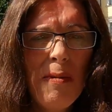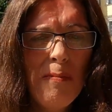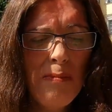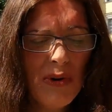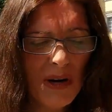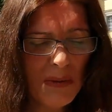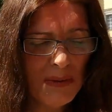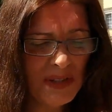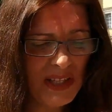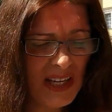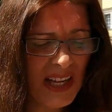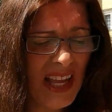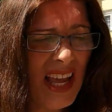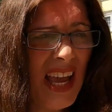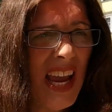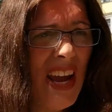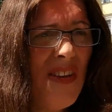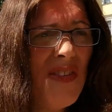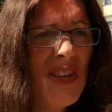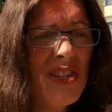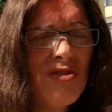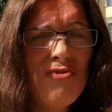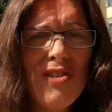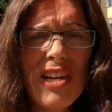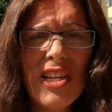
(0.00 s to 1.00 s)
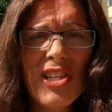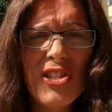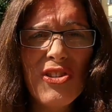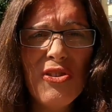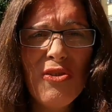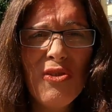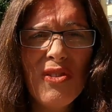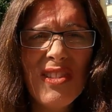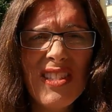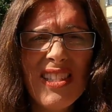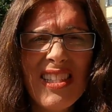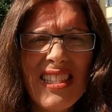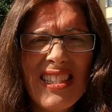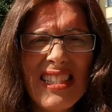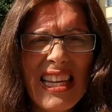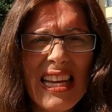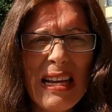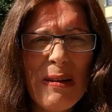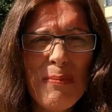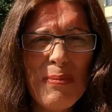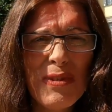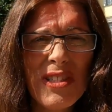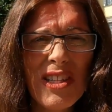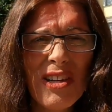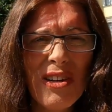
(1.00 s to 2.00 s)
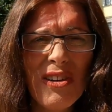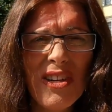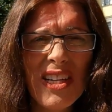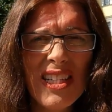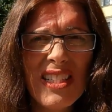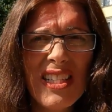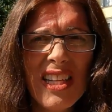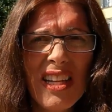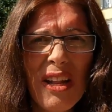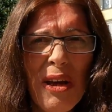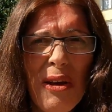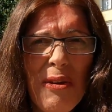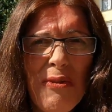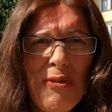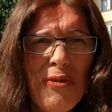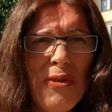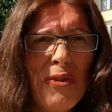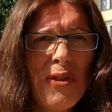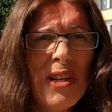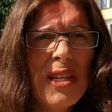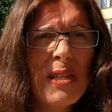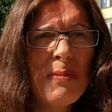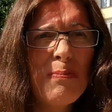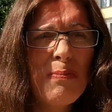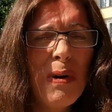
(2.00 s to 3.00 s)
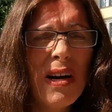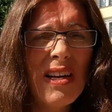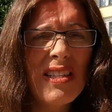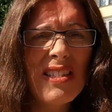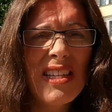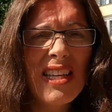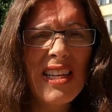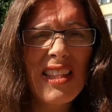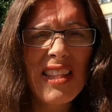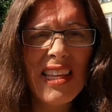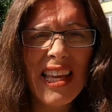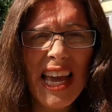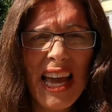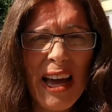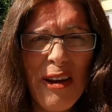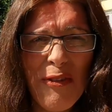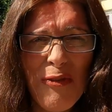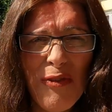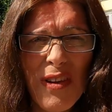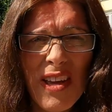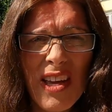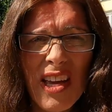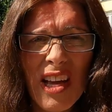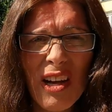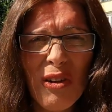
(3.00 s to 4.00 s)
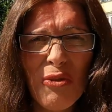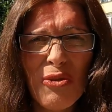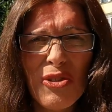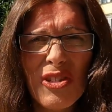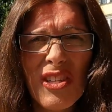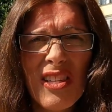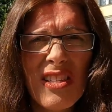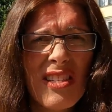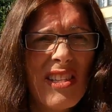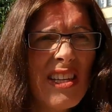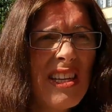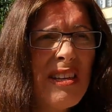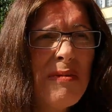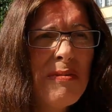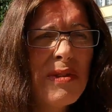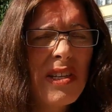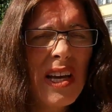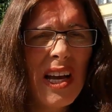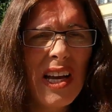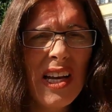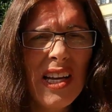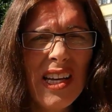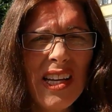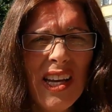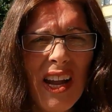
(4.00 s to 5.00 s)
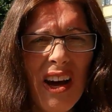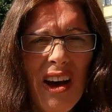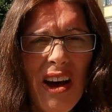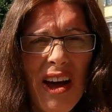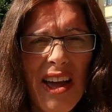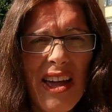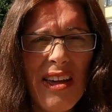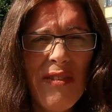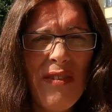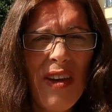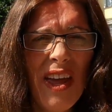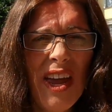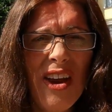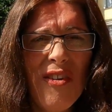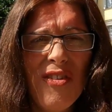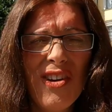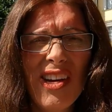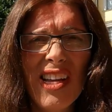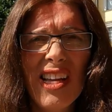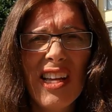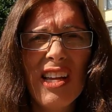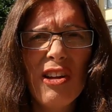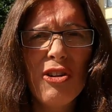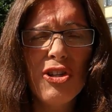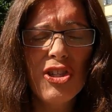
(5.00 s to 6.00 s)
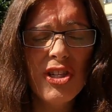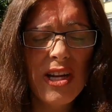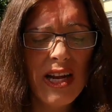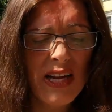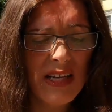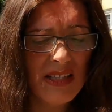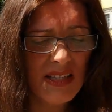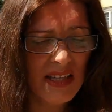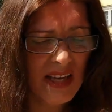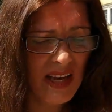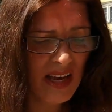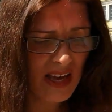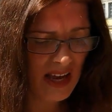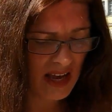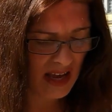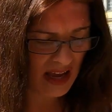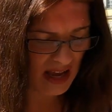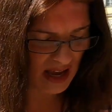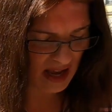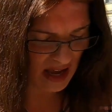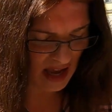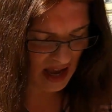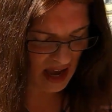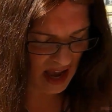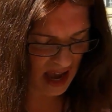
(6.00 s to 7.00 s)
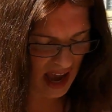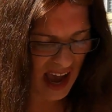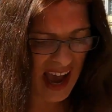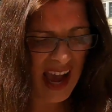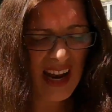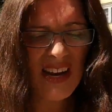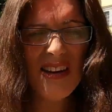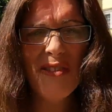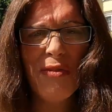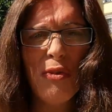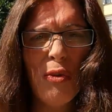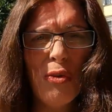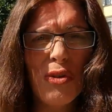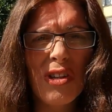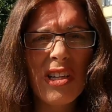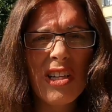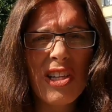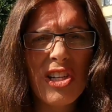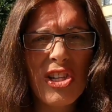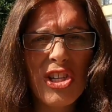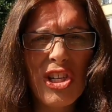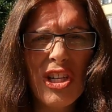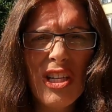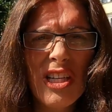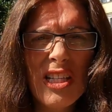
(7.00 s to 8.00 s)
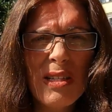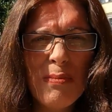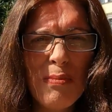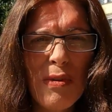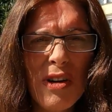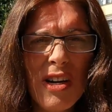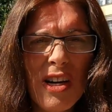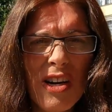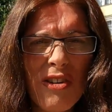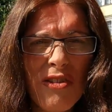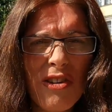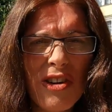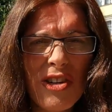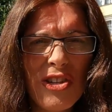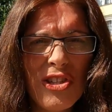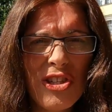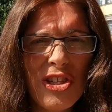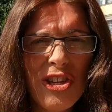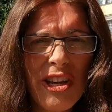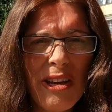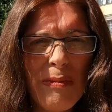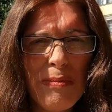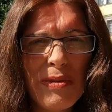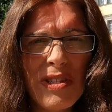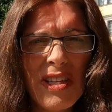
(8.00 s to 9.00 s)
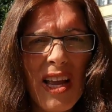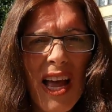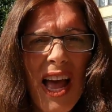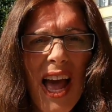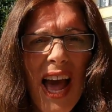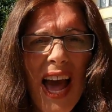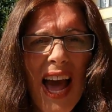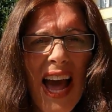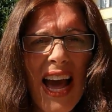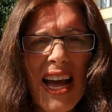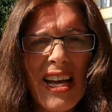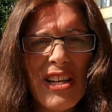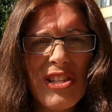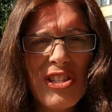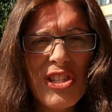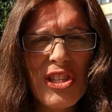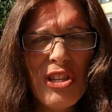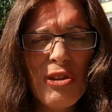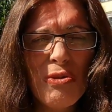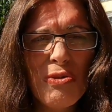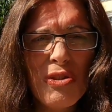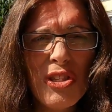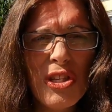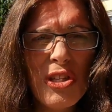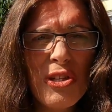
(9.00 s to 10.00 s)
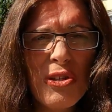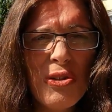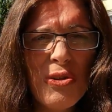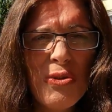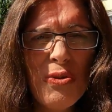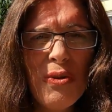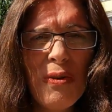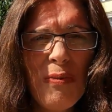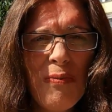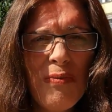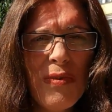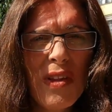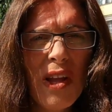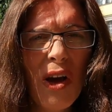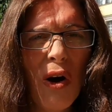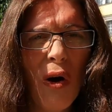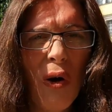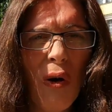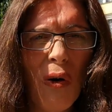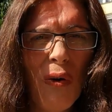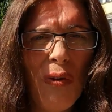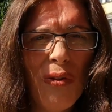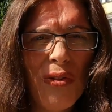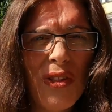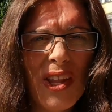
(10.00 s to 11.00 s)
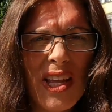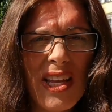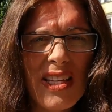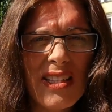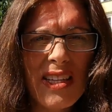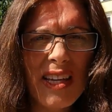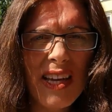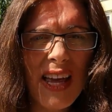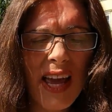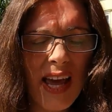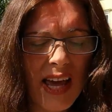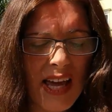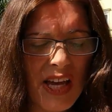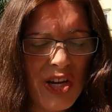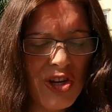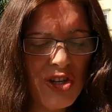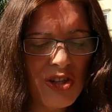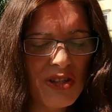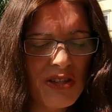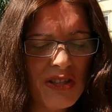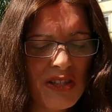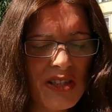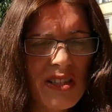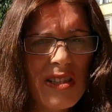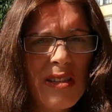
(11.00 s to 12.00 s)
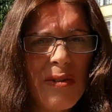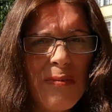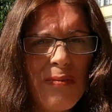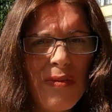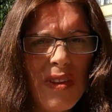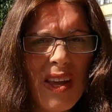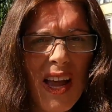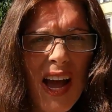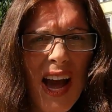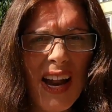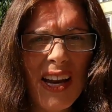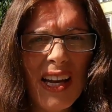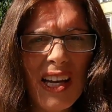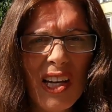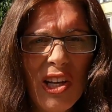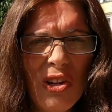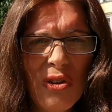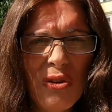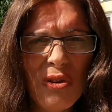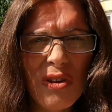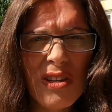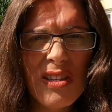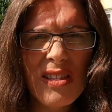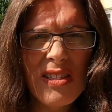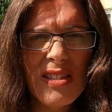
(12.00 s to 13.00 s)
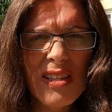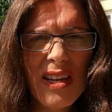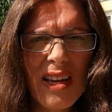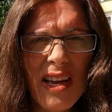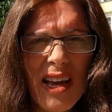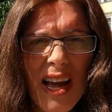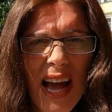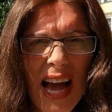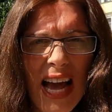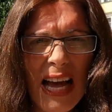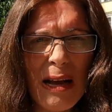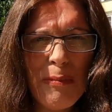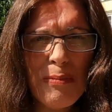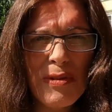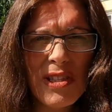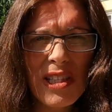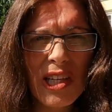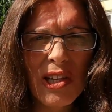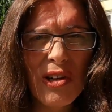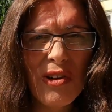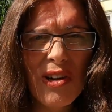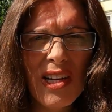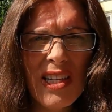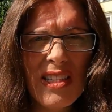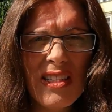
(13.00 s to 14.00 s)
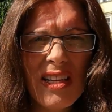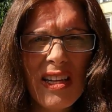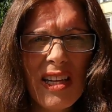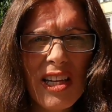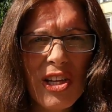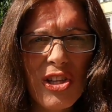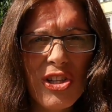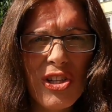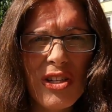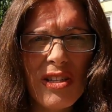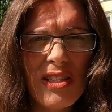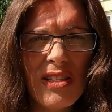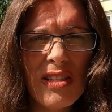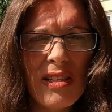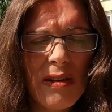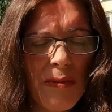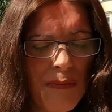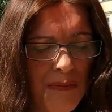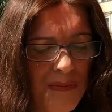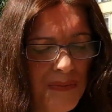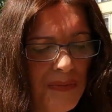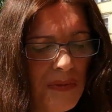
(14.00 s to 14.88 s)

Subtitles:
But I'm sitting here in this restaurant. It's absolutely delightful. It's buzzing. The cafe culture seems alive here in Ingolstadt. And I've ordered a cheeseburger and chips, as you do on these occasions. And it looks absolutely delicious.